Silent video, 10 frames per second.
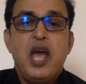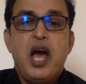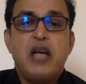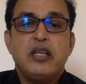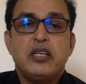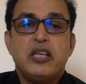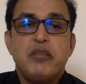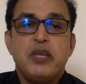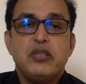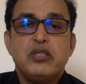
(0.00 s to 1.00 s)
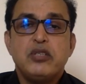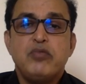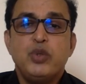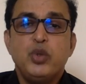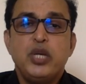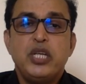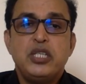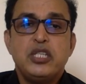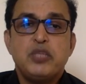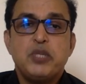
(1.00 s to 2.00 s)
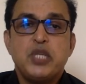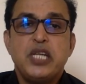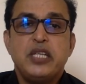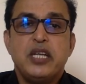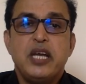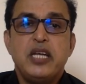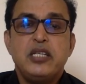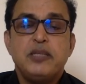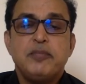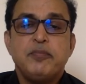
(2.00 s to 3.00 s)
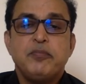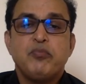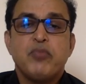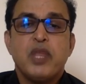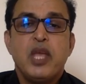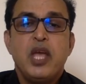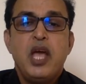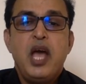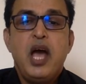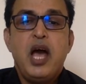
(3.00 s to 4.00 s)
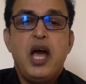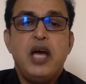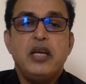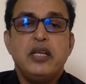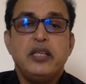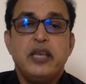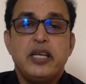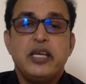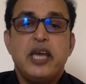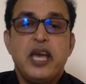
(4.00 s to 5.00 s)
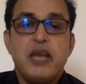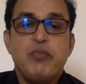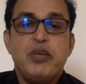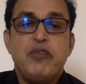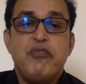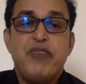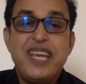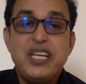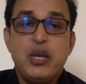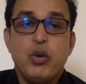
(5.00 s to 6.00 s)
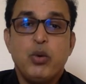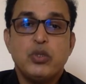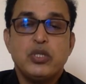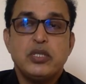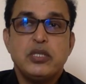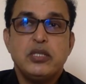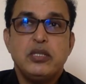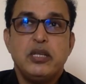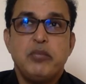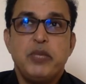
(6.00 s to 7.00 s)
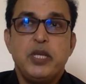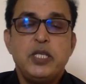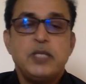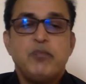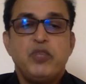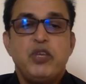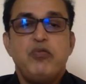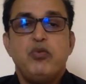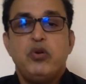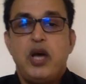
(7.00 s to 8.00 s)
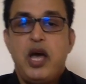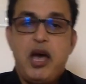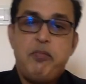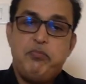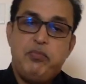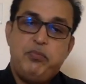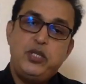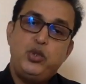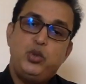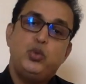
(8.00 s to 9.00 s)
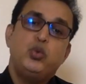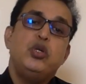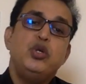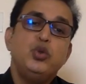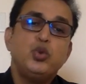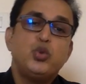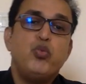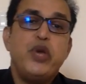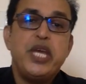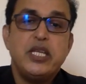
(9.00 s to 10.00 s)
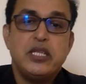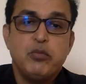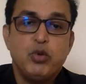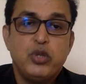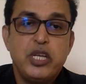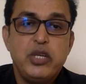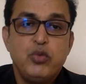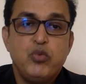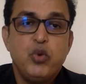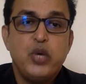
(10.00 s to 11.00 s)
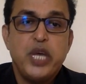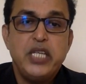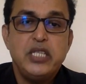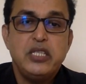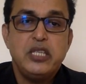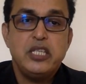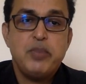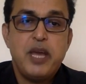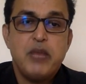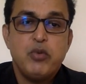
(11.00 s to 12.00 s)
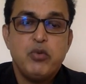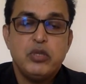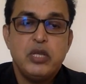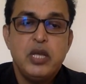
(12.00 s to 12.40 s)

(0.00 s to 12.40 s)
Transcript: and there can be excessive urination, especially in the night. And there can be weight loss. That means if you happen to lose weight, about 3 to 4 kgs in a span of about